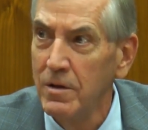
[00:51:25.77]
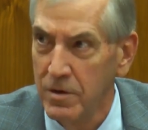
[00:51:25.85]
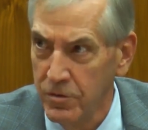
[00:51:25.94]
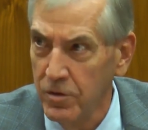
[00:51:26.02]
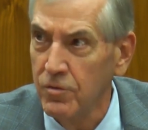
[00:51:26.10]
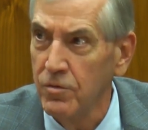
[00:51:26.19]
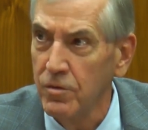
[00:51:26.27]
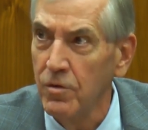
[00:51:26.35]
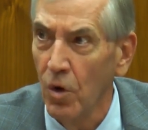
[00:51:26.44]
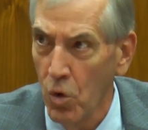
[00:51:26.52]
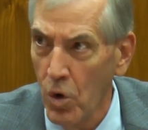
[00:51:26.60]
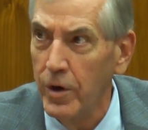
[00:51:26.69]
This is
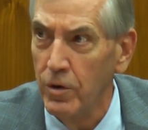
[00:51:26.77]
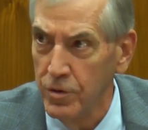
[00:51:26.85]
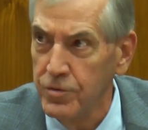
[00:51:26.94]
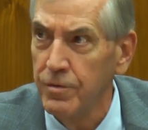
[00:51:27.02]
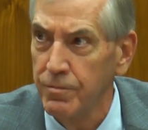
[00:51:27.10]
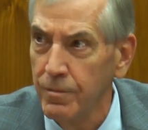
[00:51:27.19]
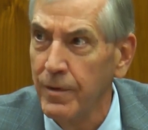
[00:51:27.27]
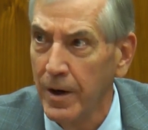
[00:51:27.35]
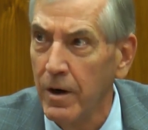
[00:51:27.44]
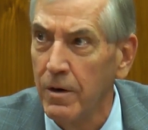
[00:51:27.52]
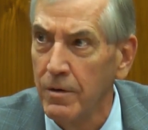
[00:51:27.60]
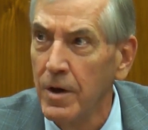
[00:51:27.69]
the lawyers that
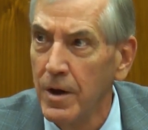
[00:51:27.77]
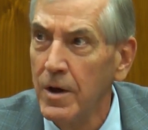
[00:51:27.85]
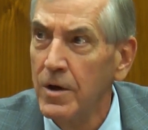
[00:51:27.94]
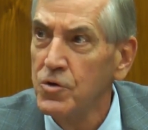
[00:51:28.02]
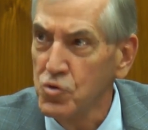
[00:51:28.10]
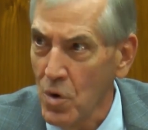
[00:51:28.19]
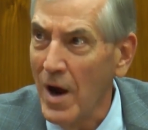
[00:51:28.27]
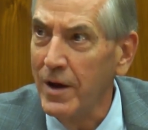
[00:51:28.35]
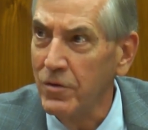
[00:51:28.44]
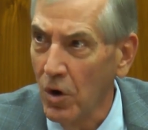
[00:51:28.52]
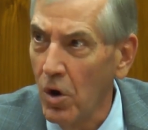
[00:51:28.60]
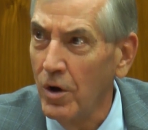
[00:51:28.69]
are
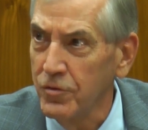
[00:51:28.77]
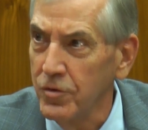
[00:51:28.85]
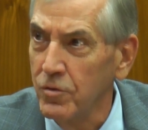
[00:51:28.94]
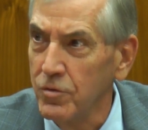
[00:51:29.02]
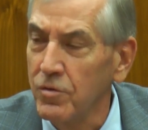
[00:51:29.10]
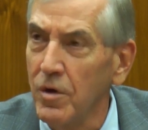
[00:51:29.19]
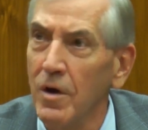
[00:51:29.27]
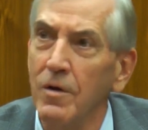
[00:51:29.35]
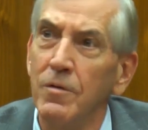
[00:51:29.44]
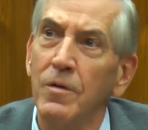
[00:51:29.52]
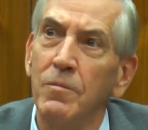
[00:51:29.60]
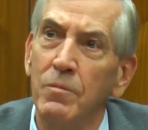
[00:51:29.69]
trying the lawsuits
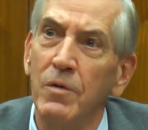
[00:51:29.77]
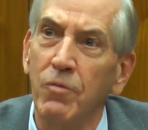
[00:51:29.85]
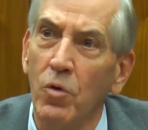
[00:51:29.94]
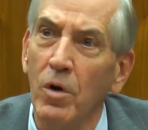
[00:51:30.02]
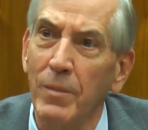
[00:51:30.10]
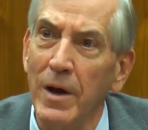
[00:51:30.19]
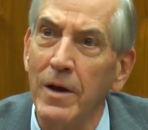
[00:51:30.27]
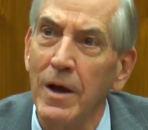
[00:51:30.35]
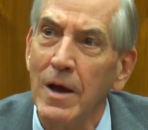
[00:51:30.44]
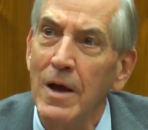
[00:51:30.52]
before me.